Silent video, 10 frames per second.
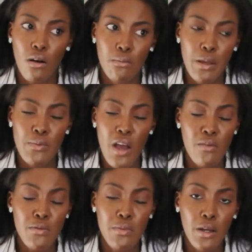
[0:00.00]
well, maybe
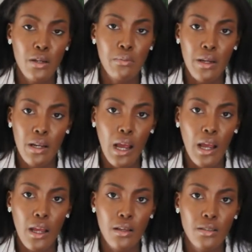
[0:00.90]
have been married, but
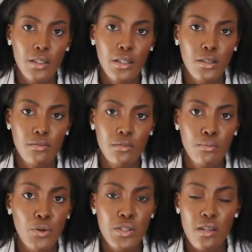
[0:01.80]
I, you know,
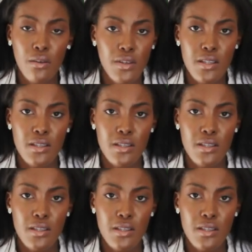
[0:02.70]
most